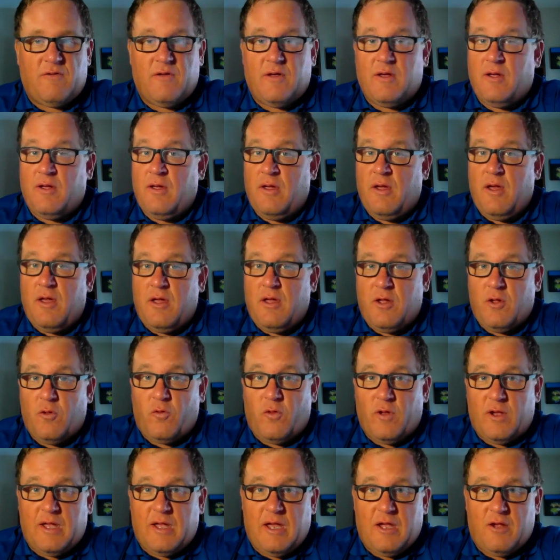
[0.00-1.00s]
Uh, you
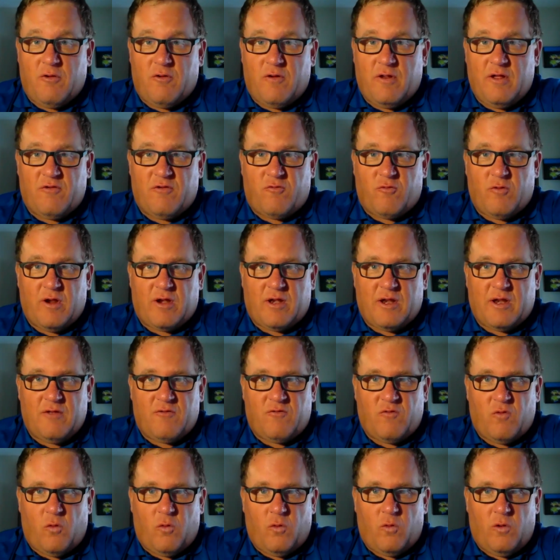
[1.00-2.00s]
look at your district
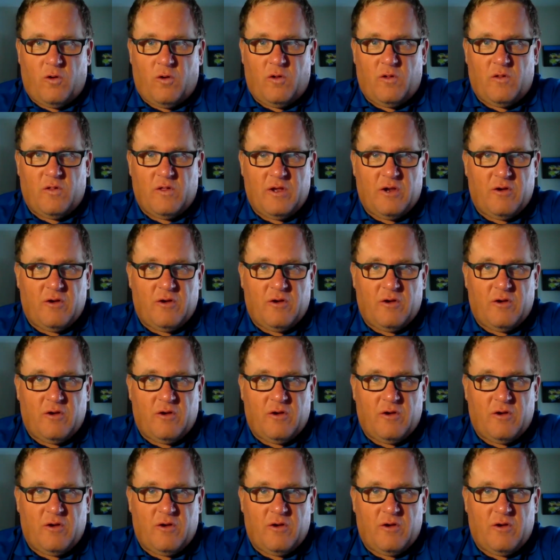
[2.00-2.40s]
as a whole.